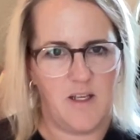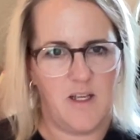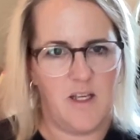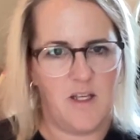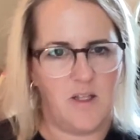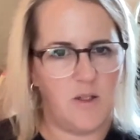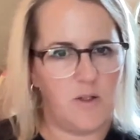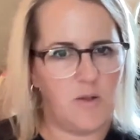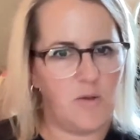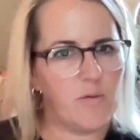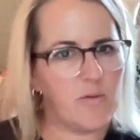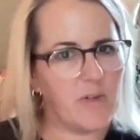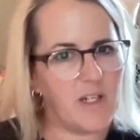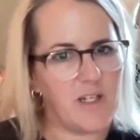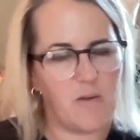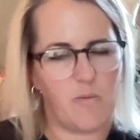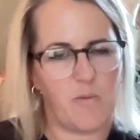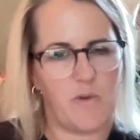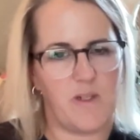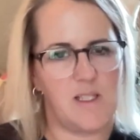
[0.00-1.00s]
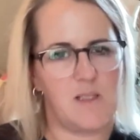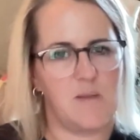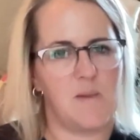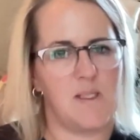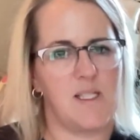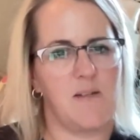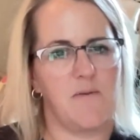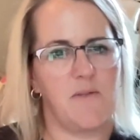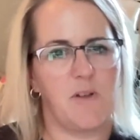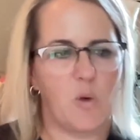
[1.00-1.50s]
you read in one
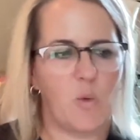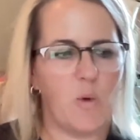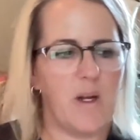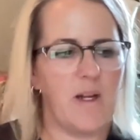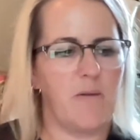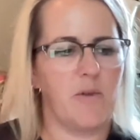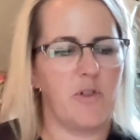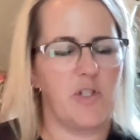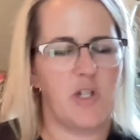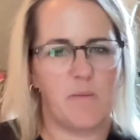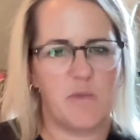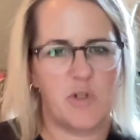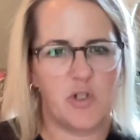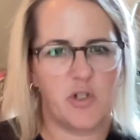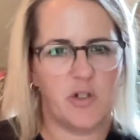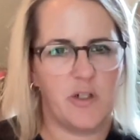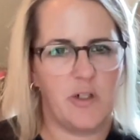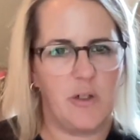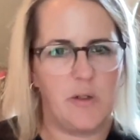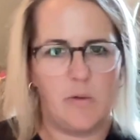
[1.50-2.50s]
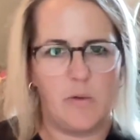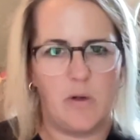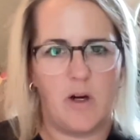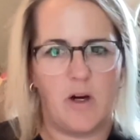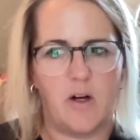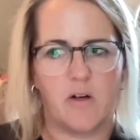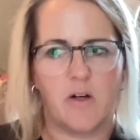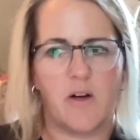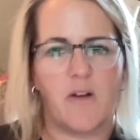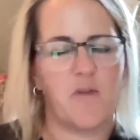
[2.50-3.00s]
specific way, which I'm sure you
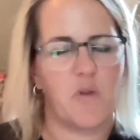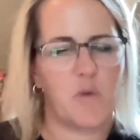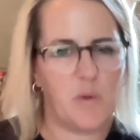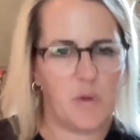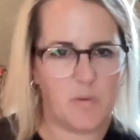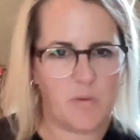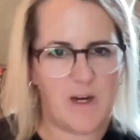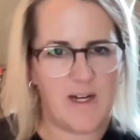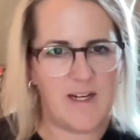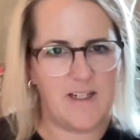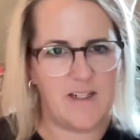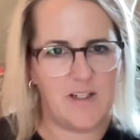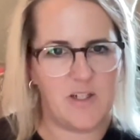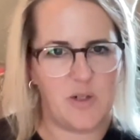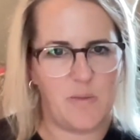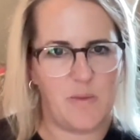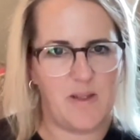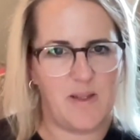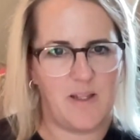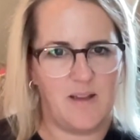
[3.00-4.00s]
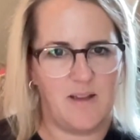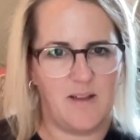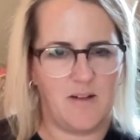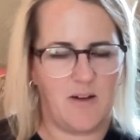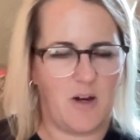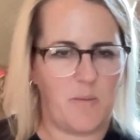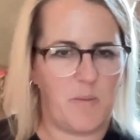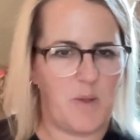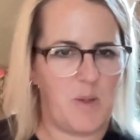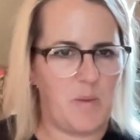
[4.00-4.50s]
are comfortable writing to, but then there
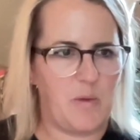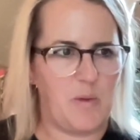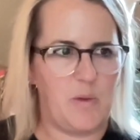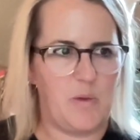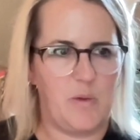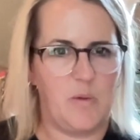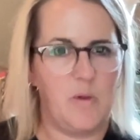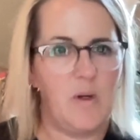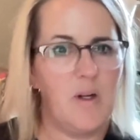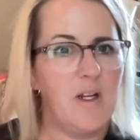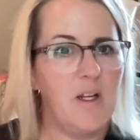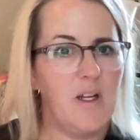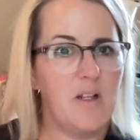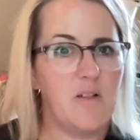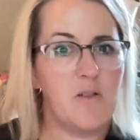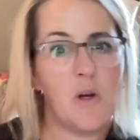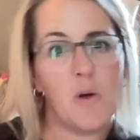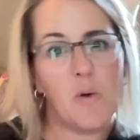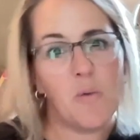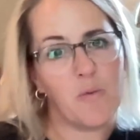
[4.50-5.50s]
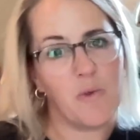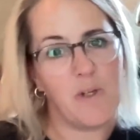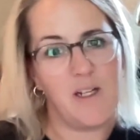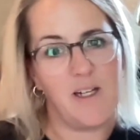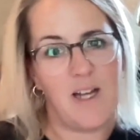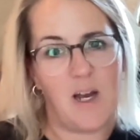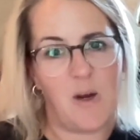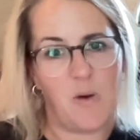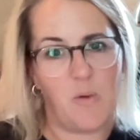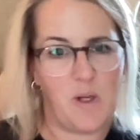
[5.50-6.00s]
are people who don't
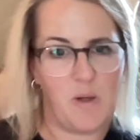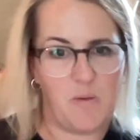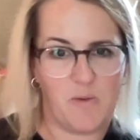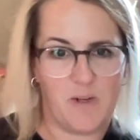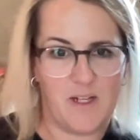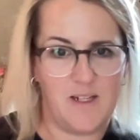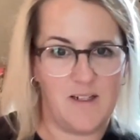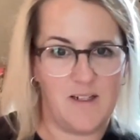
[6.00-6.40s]
read how we read,